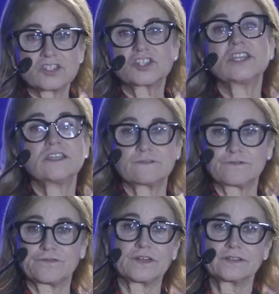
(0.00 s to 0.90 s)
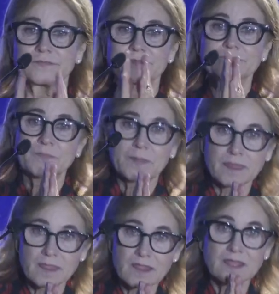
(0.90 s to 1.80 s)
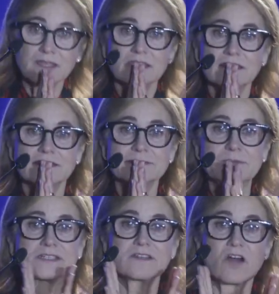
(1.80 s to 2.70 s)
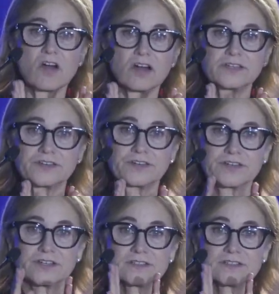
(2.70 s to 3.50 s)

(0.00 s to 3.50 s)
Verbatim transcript: chief, it has been an honor